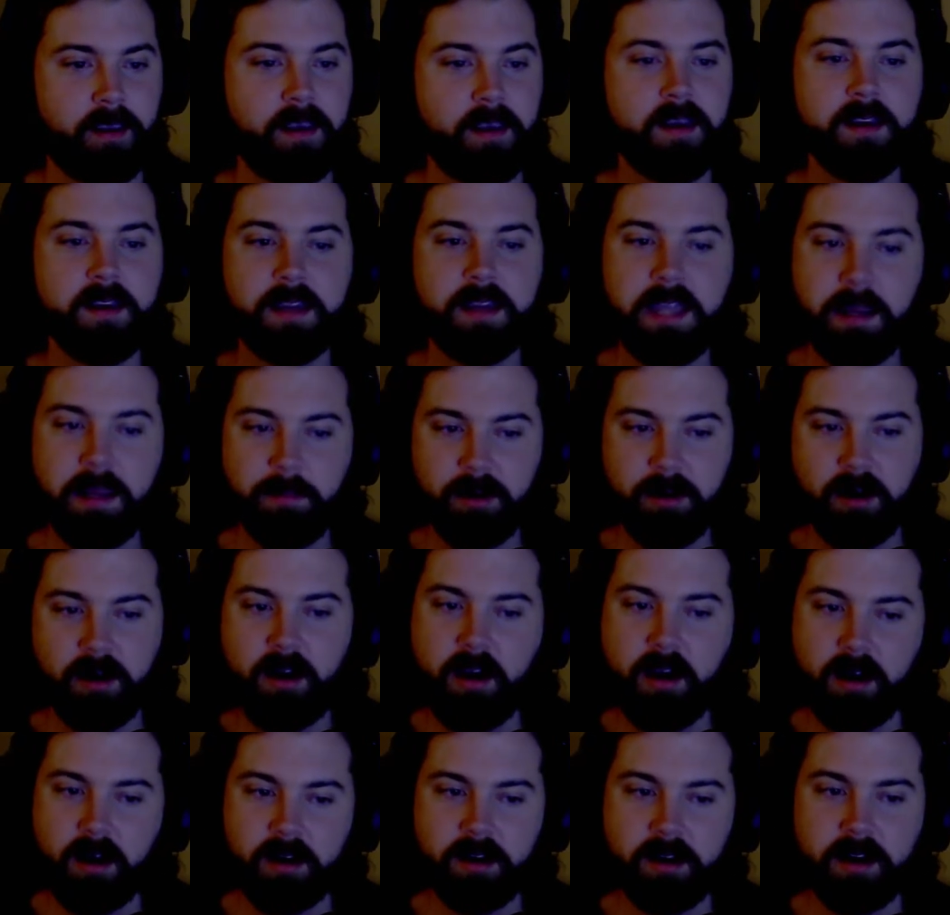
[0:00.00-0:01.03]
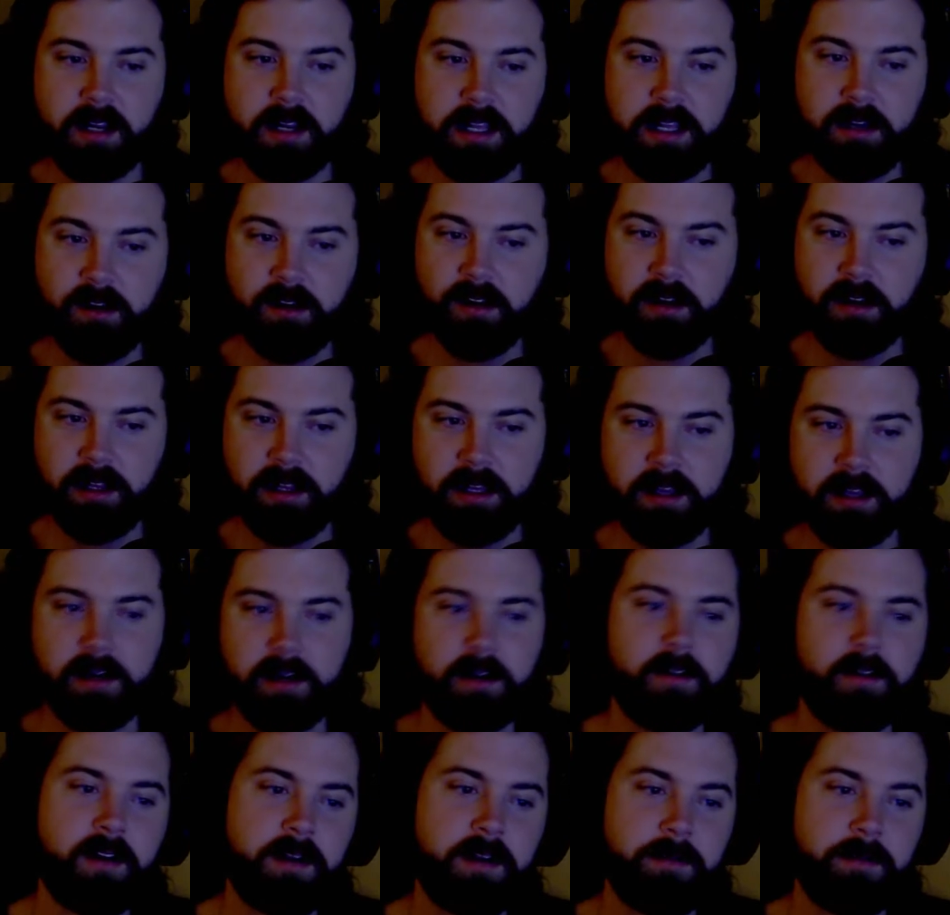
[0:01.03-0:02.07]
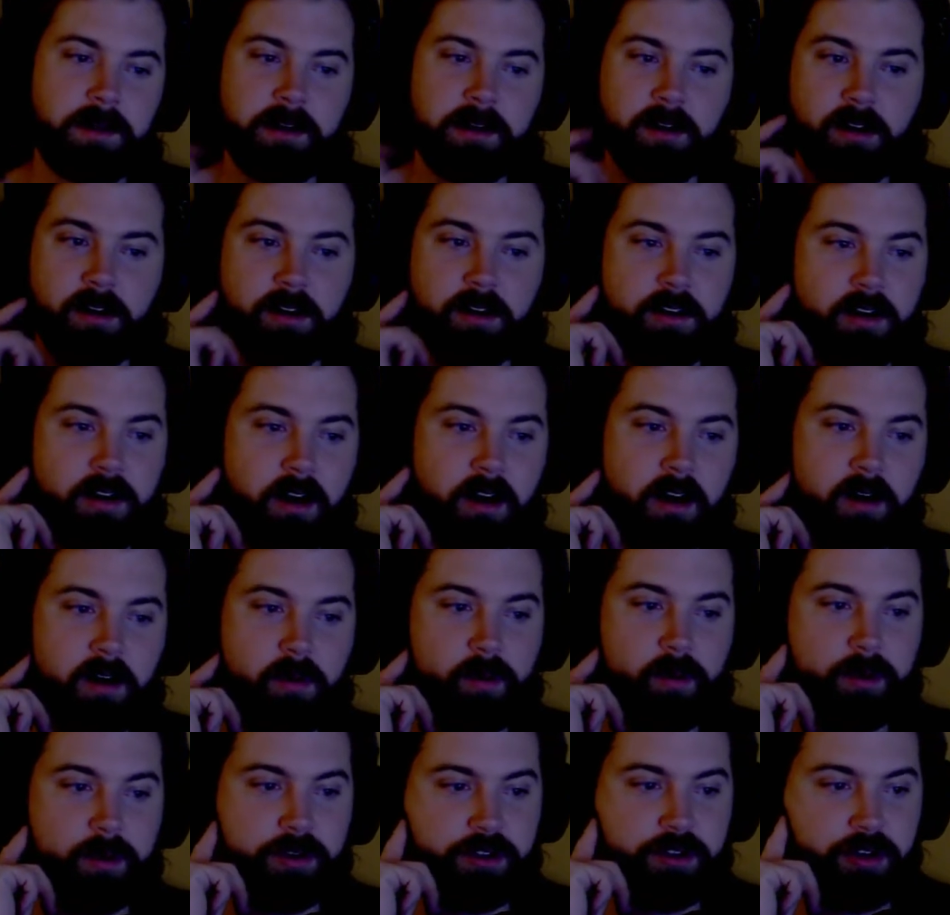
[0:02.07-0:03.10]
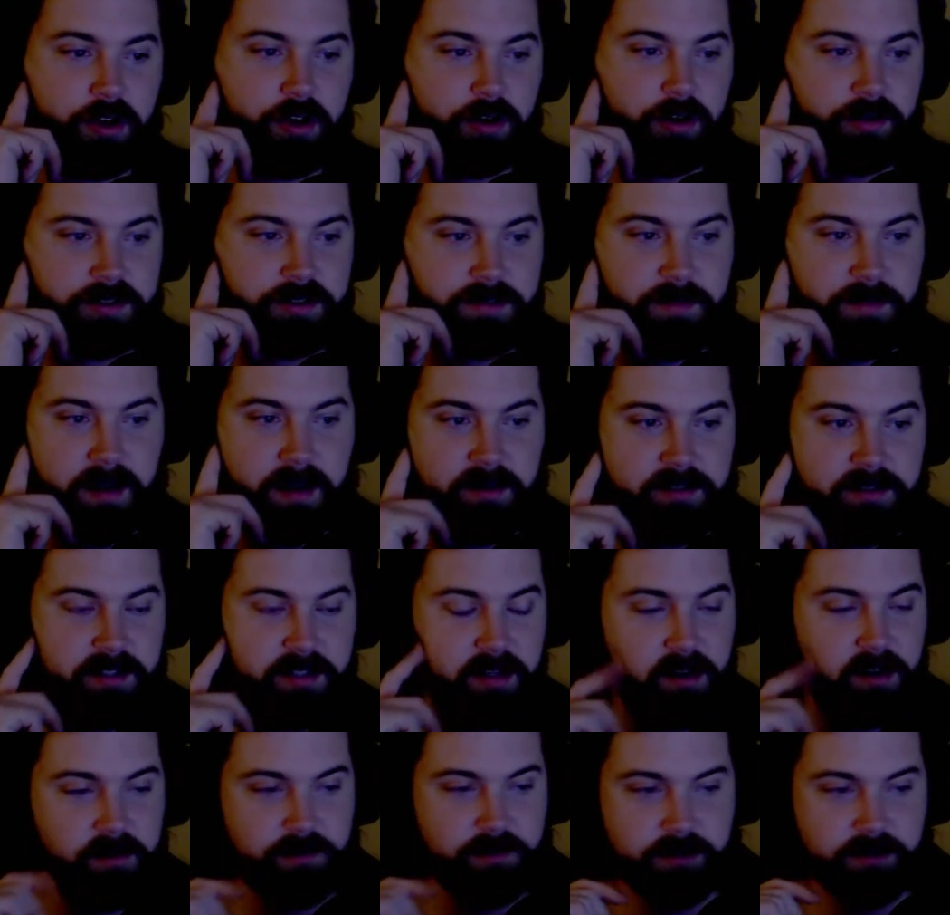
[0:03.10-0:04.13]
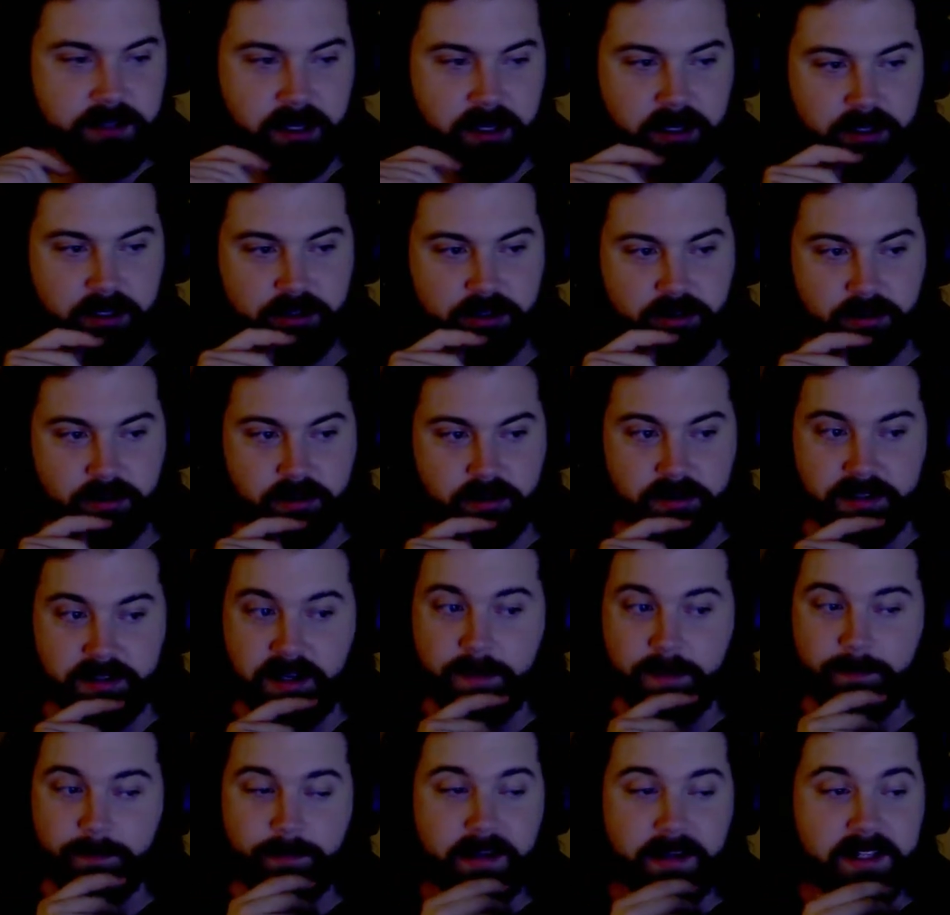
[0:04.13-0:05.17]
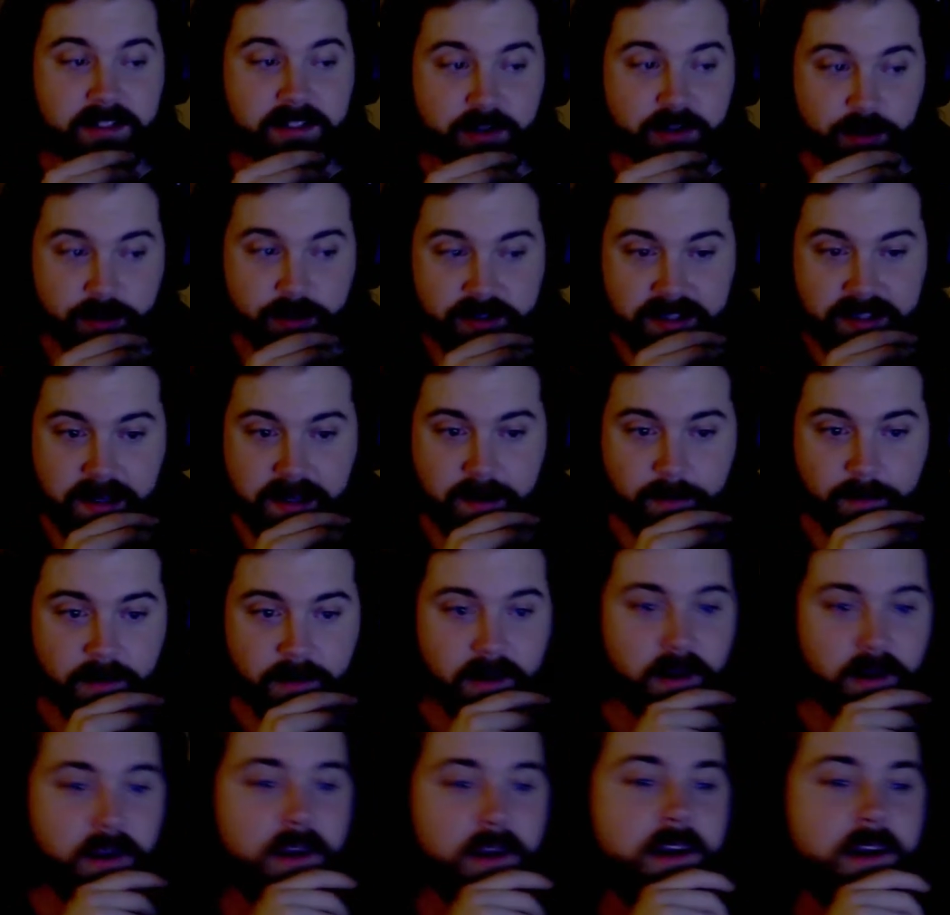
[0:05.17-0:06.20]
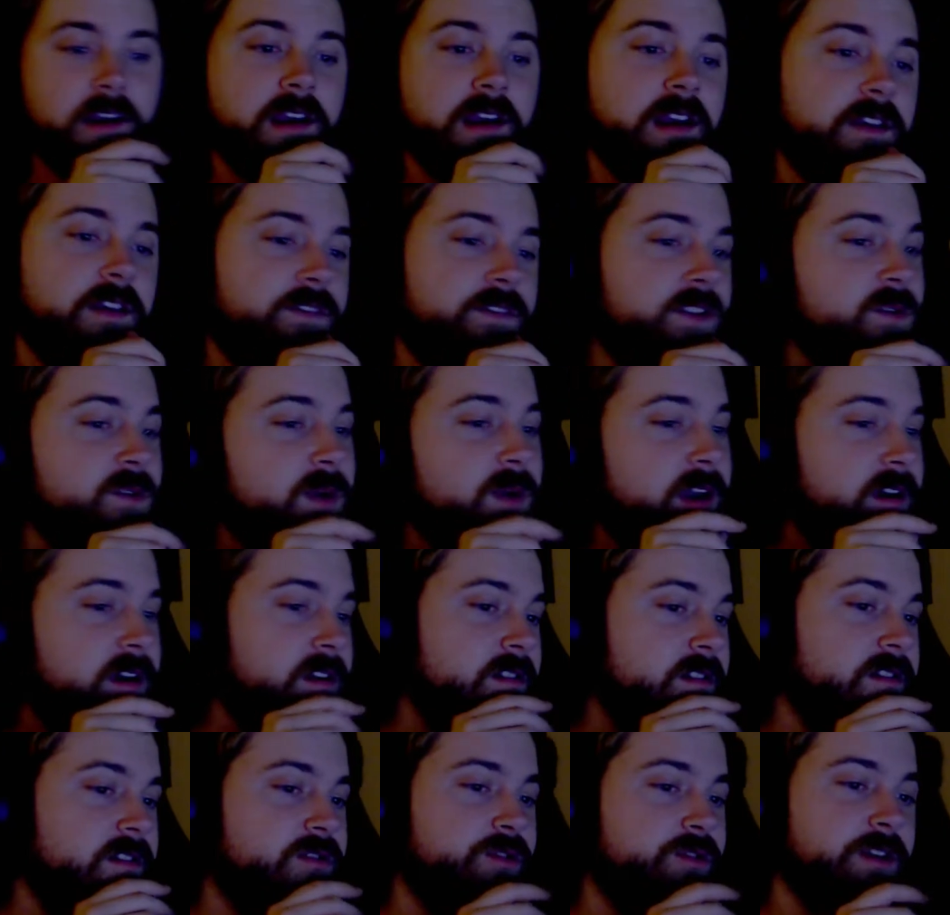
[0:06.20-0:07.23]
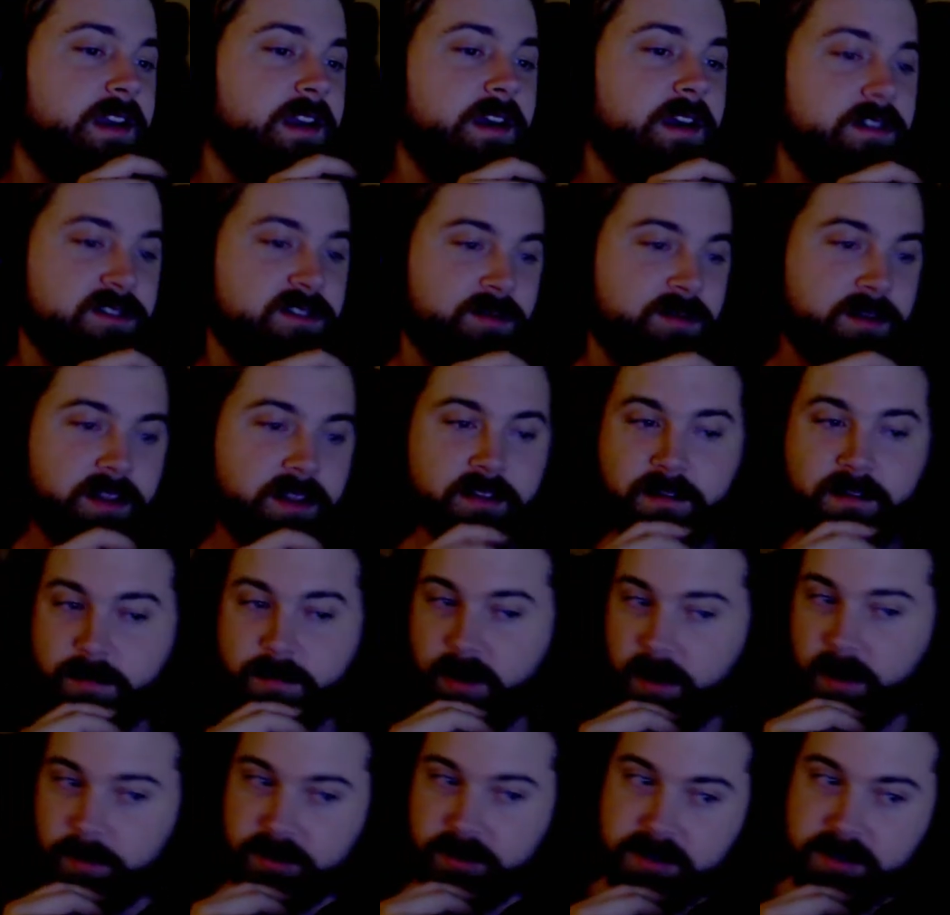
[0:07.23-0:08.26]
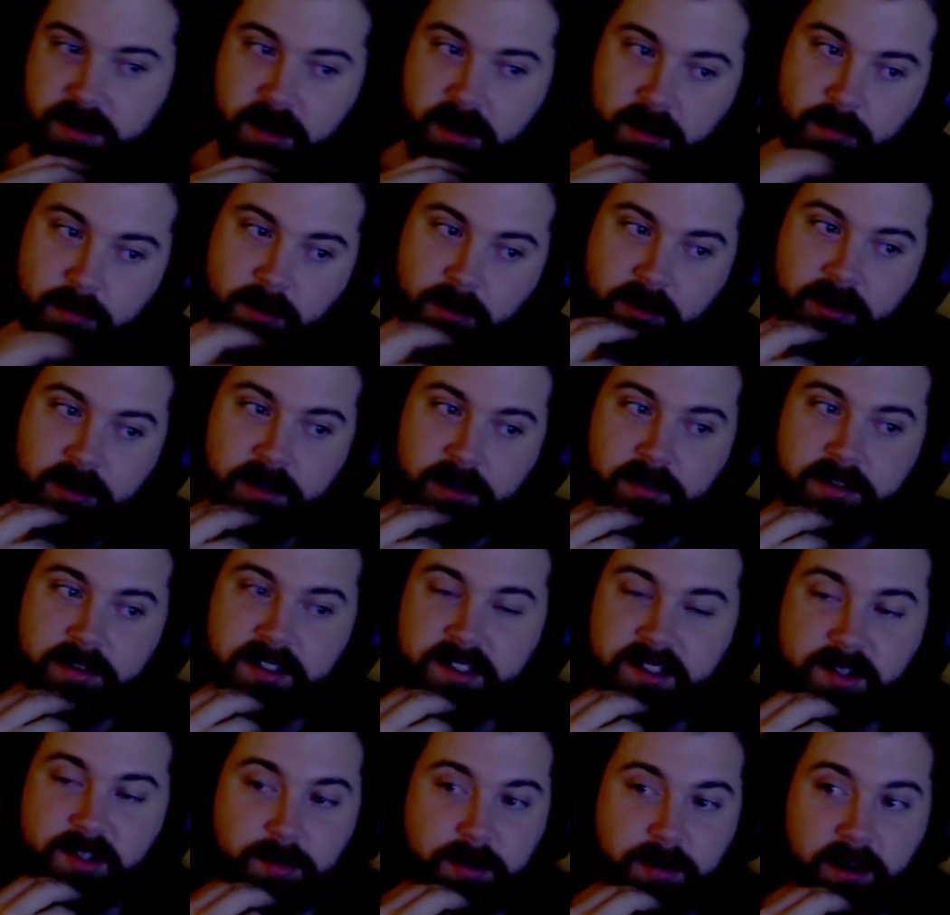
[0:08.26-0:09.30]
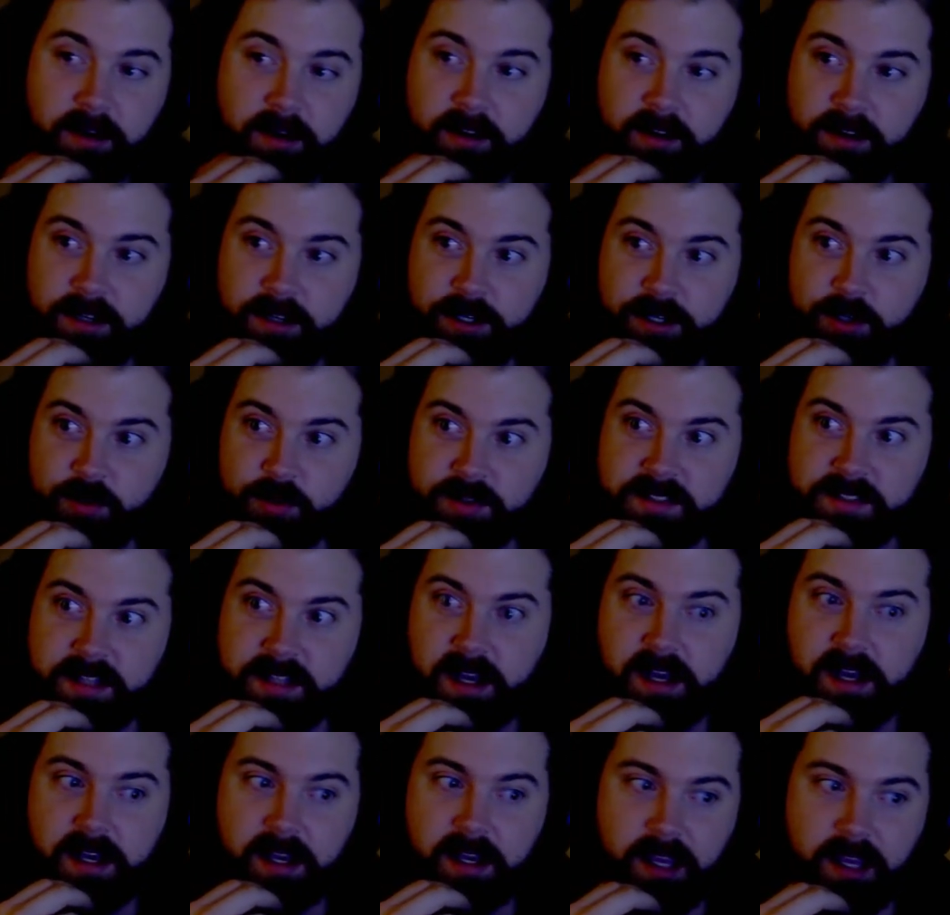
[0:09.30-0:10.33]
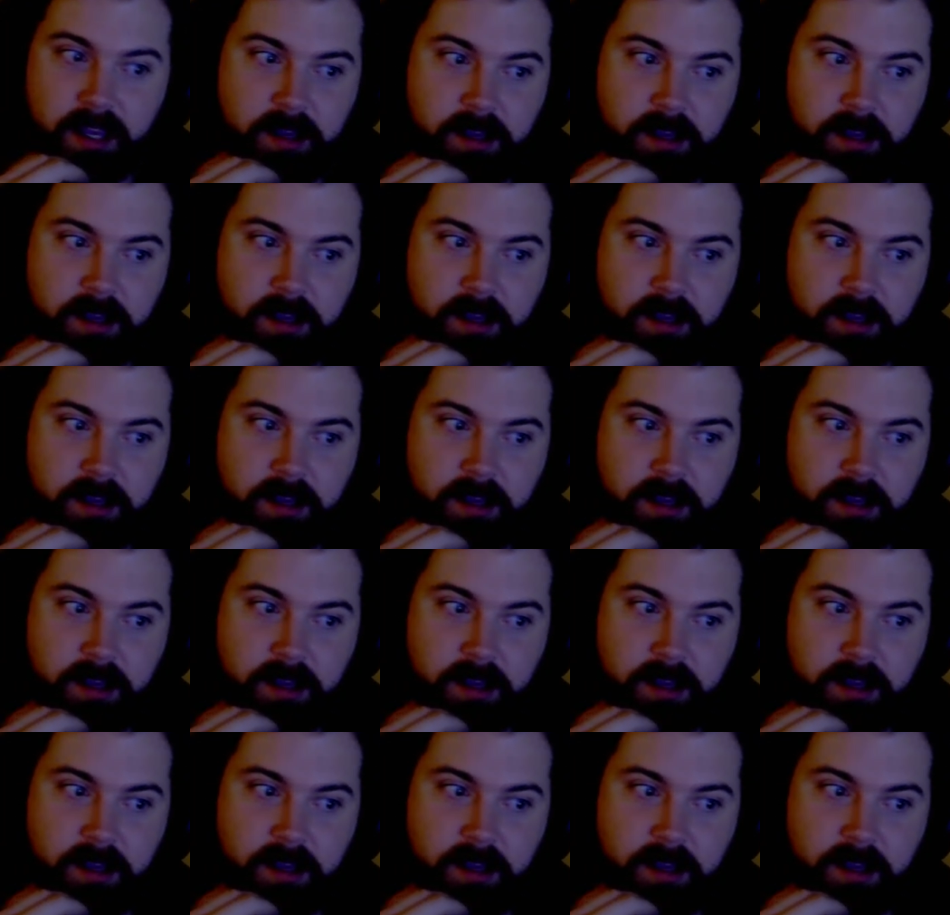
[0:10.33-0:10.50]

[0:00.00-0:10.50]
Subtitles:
Kimber nodded eagerly in agreement, her dark orange curls bouncing off her tiny shoulders. Yep, it's true, Sam. If you enter the treehouse without the proper ceremony, you'll disappear and then you'll die.